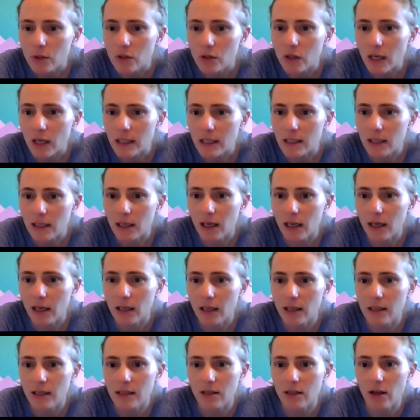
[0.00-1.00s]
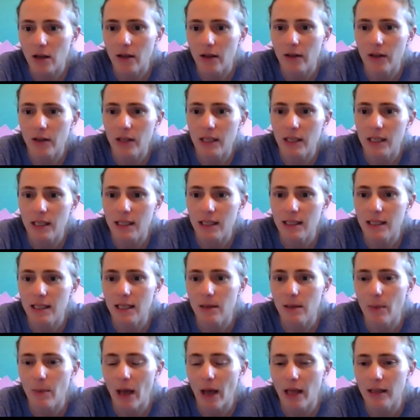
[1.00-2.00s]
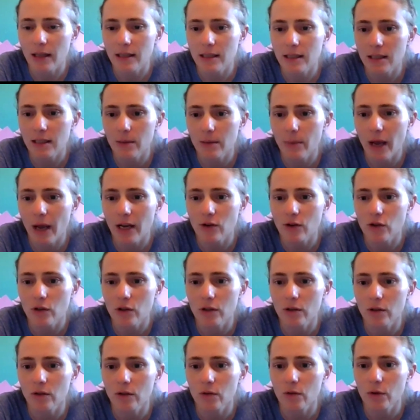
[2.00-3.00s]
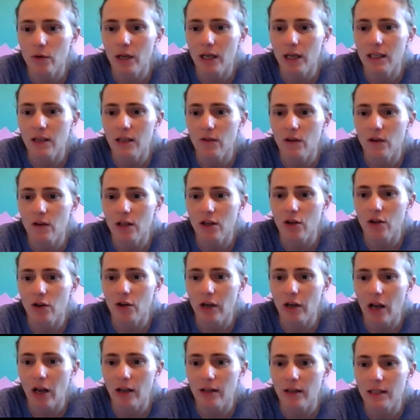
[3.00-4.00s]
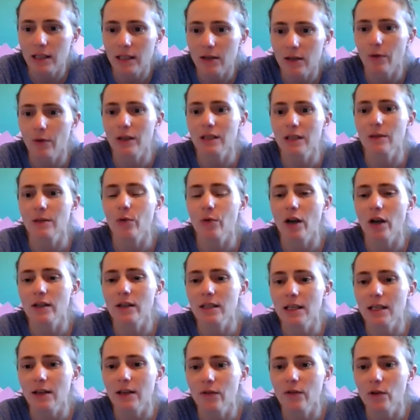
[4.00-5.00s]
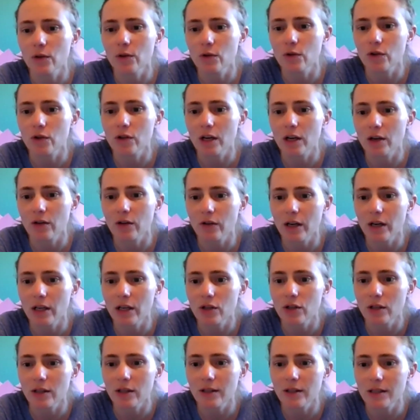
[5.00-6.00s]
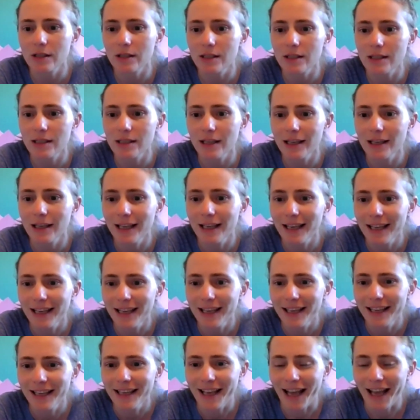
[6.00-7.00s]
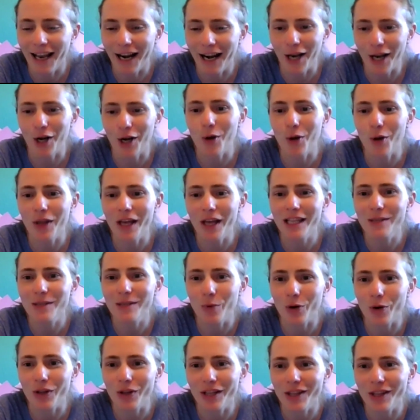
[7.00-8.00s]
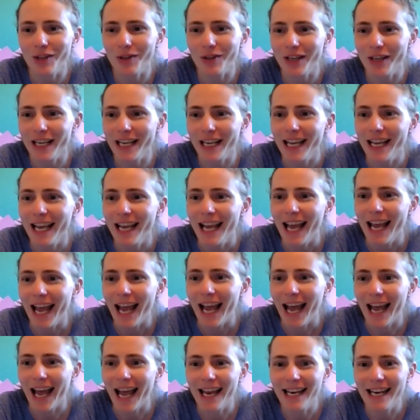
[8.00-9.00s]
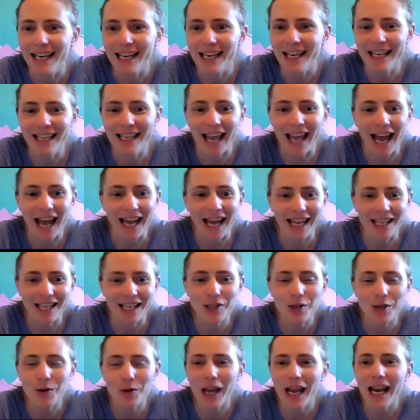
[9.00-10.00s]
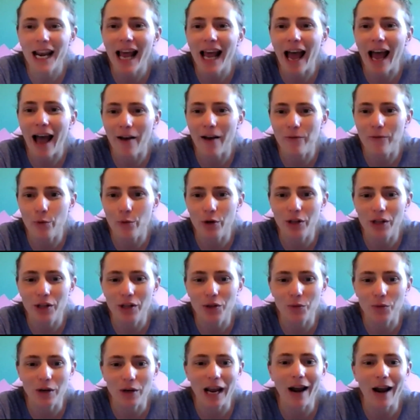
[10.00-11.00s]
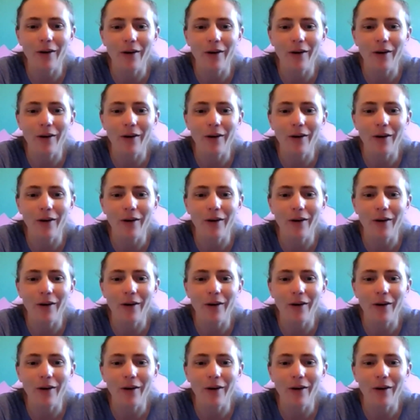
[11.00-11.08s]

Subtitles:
Jessica's authenticity, balance, compassion, creativity, curiosity, reciprocity, future generations. And I know that's more than three. And yeah, it's okay to have more than three.